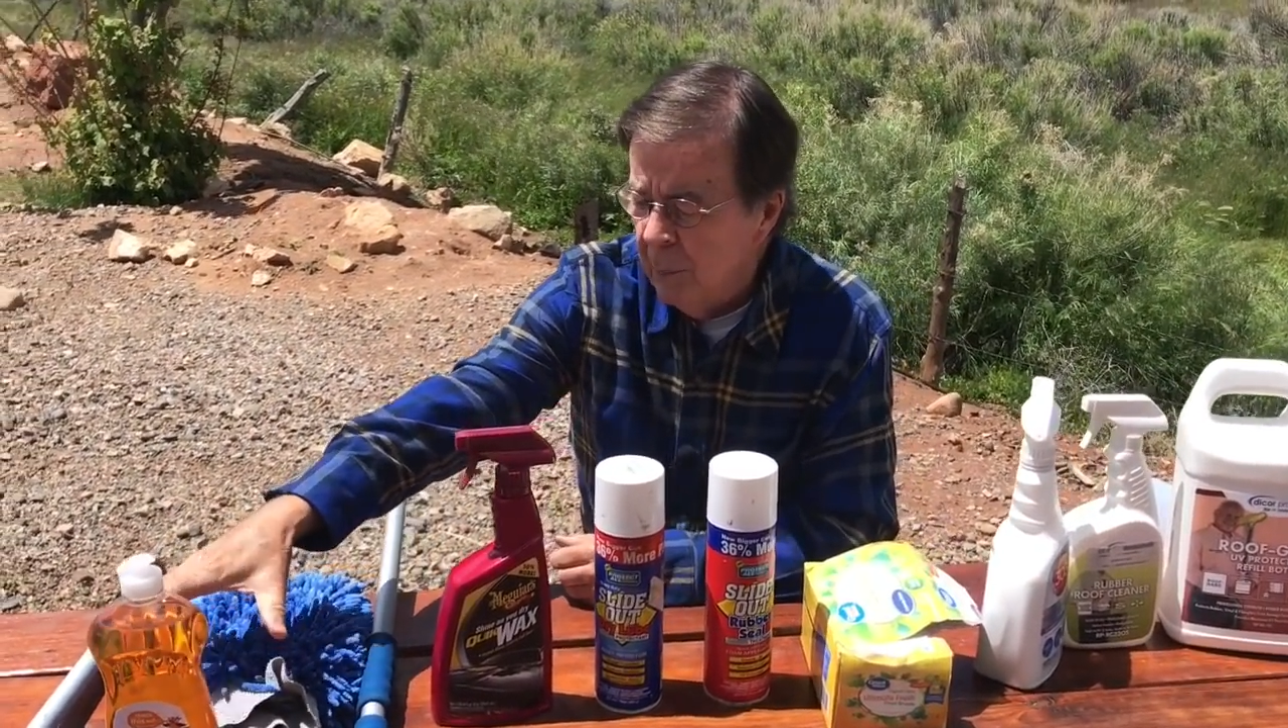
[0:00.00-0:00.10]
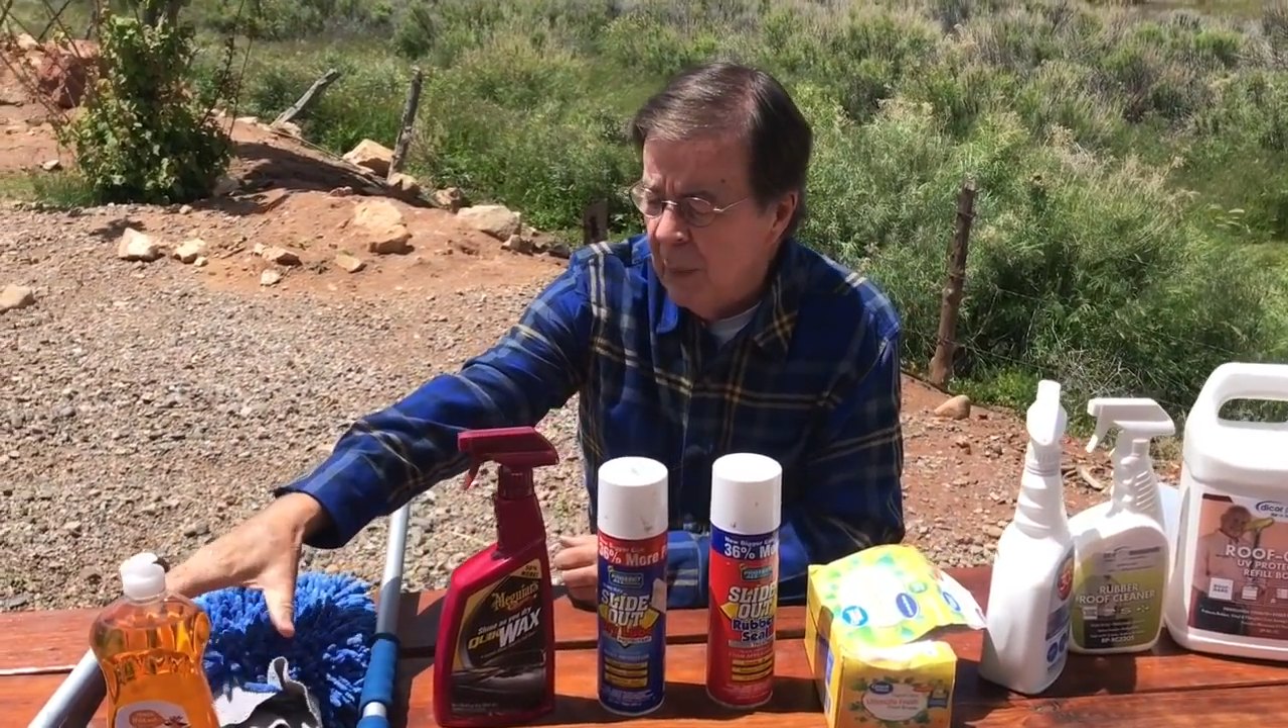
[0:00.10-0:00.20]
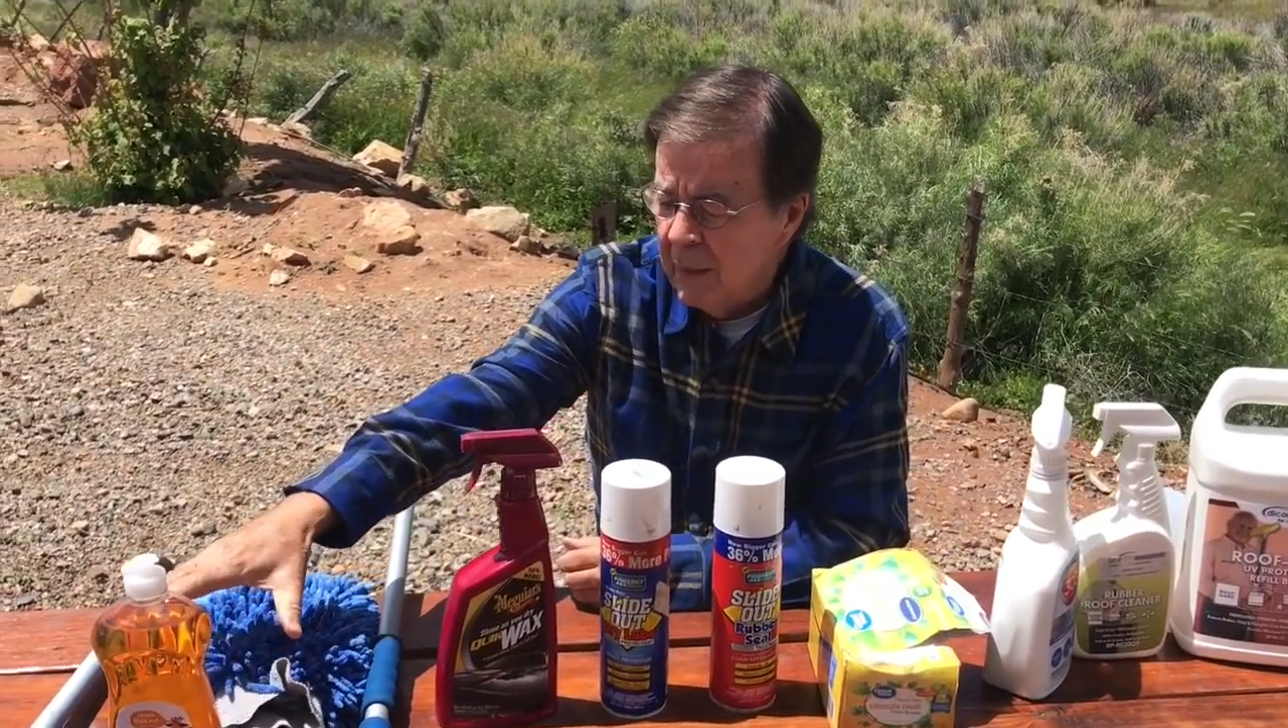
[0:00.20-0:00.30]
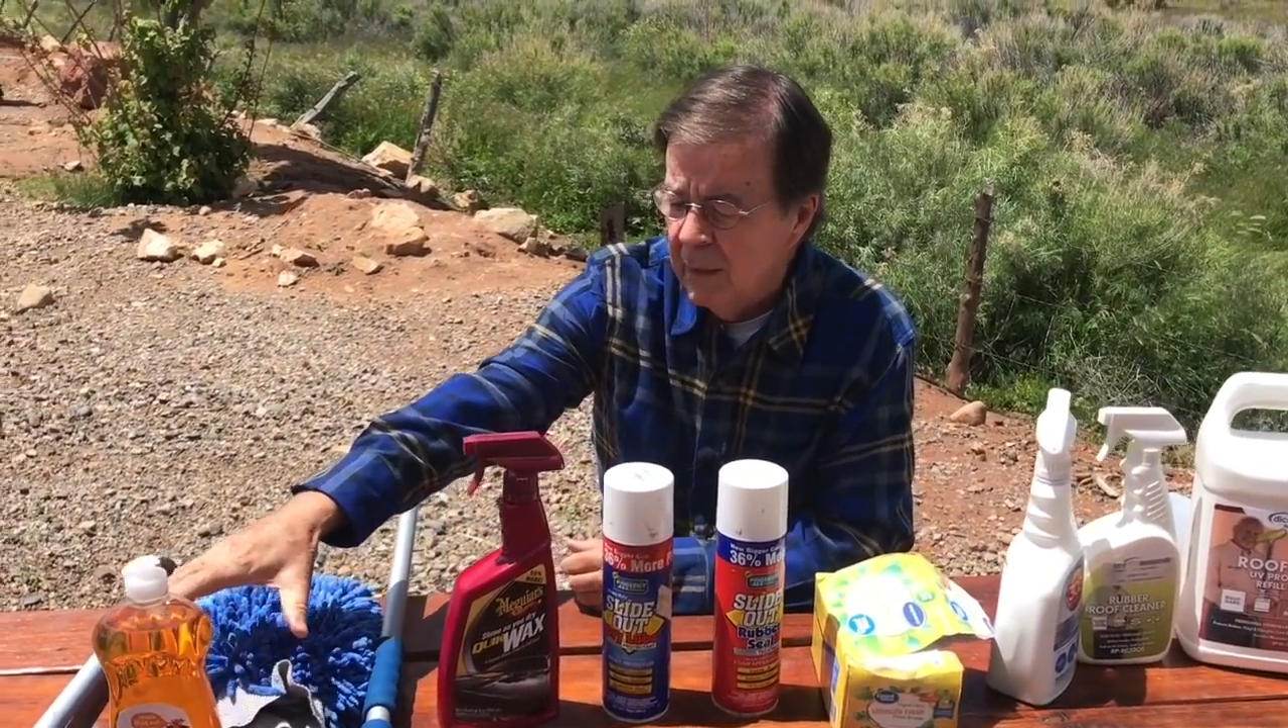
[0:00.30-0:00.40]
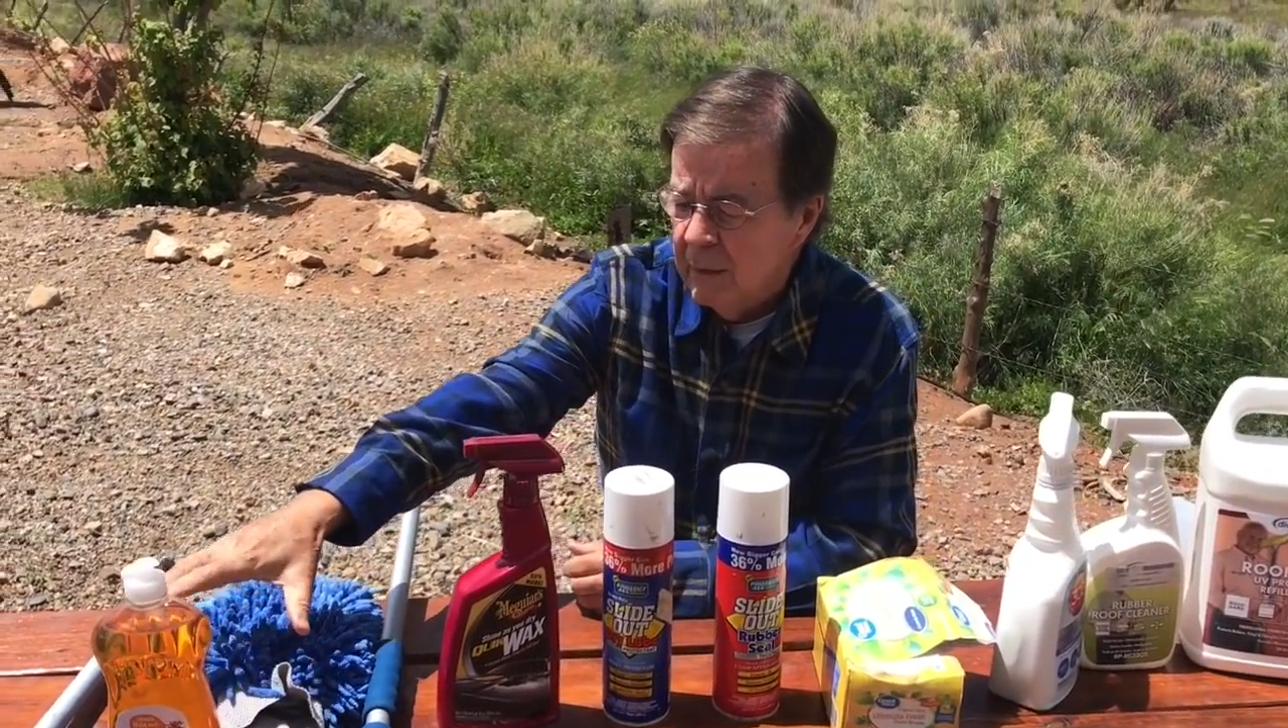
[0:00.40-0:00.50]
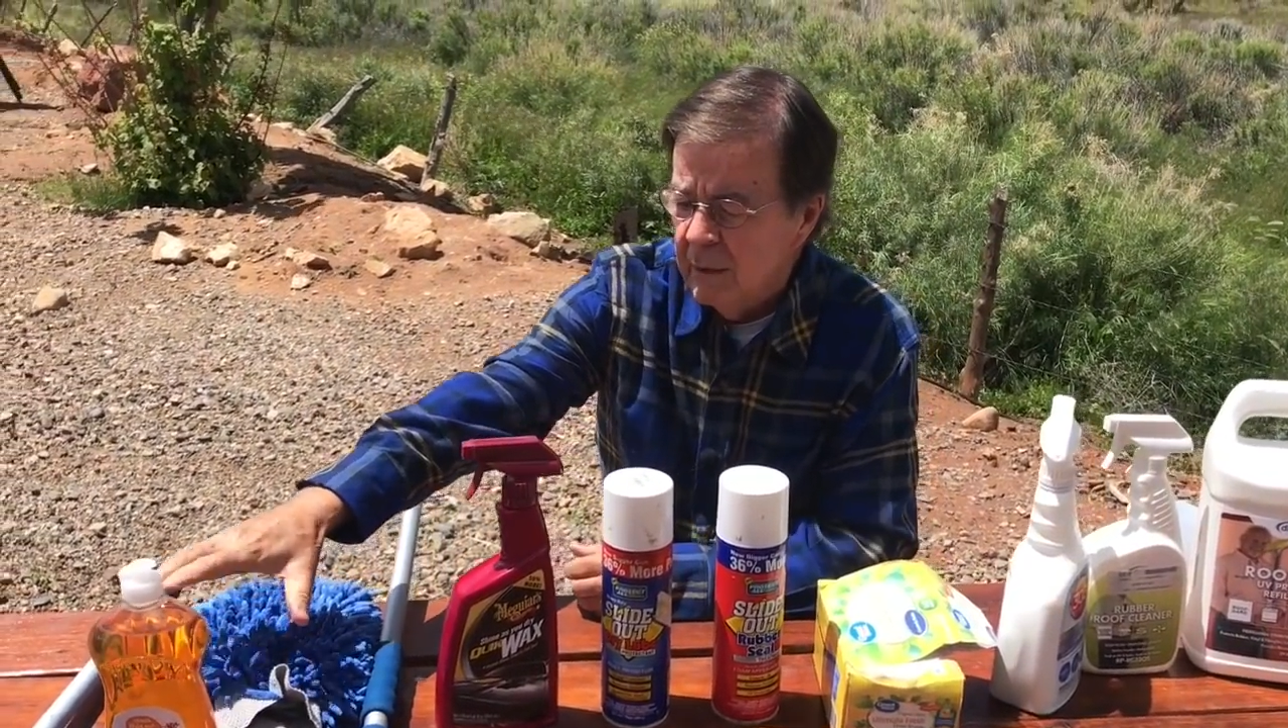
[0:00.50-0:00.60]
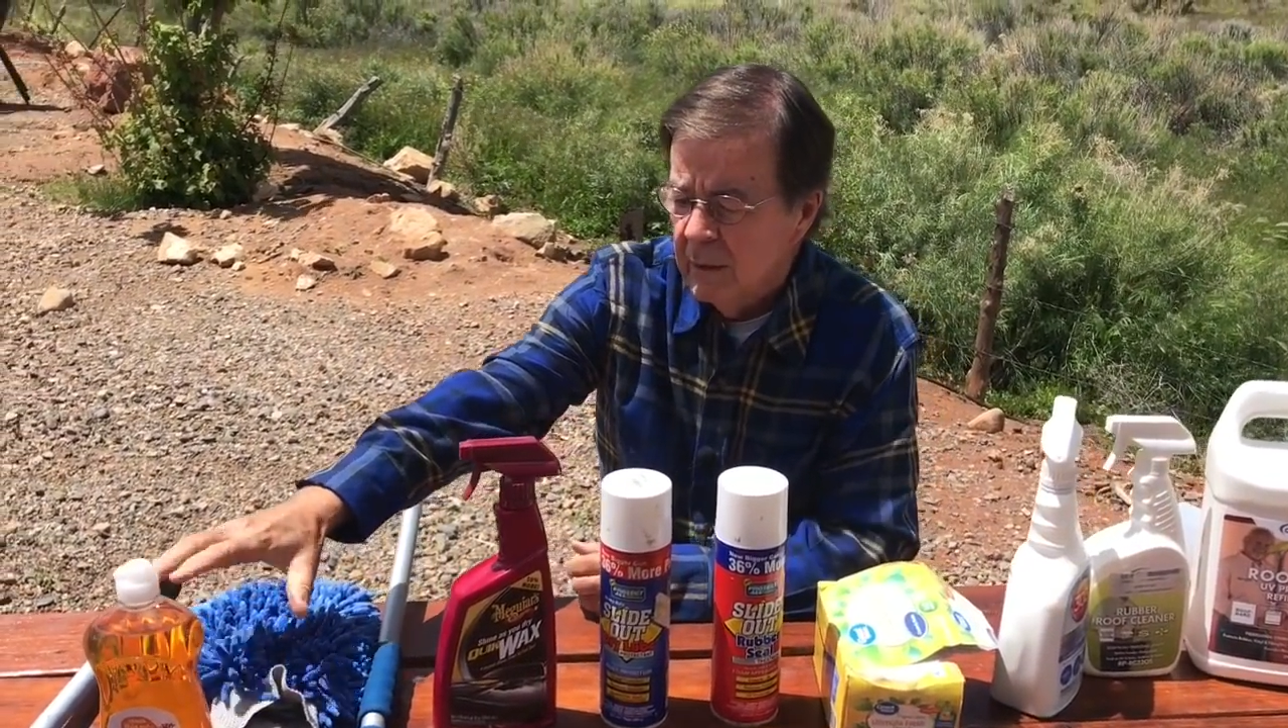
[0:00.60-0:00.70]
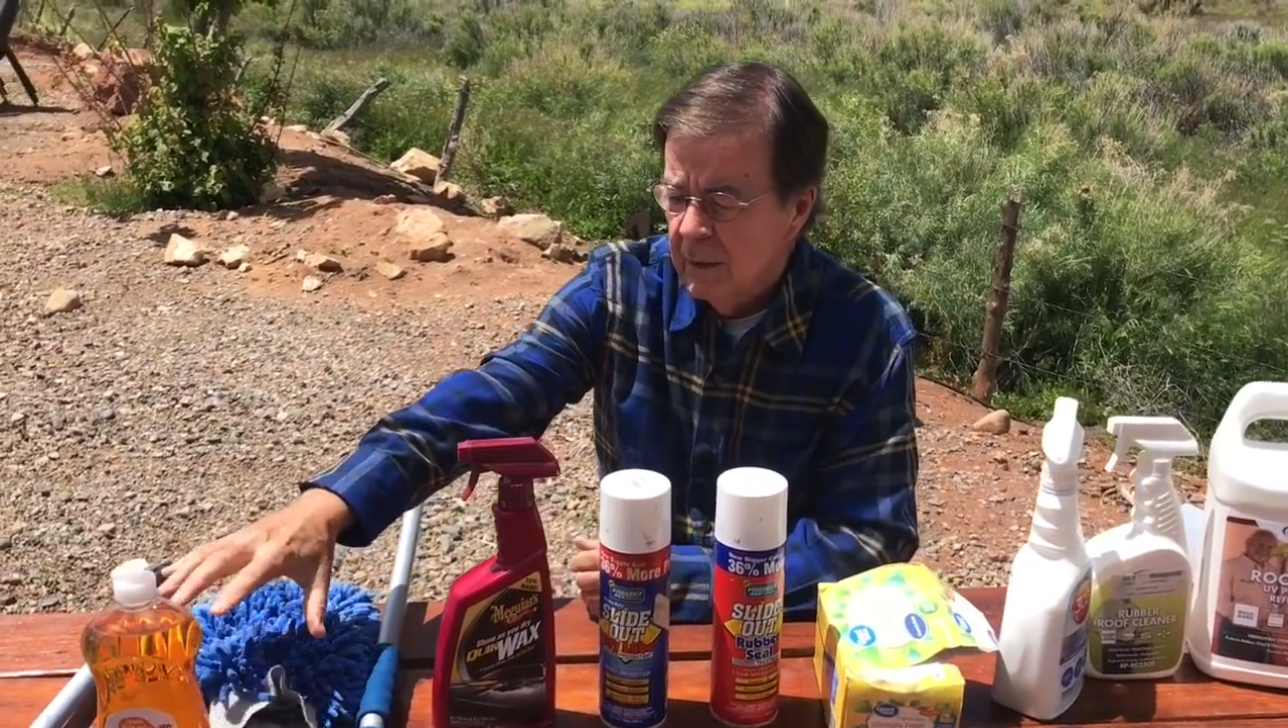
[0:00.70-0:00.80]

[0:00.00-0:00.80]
bucket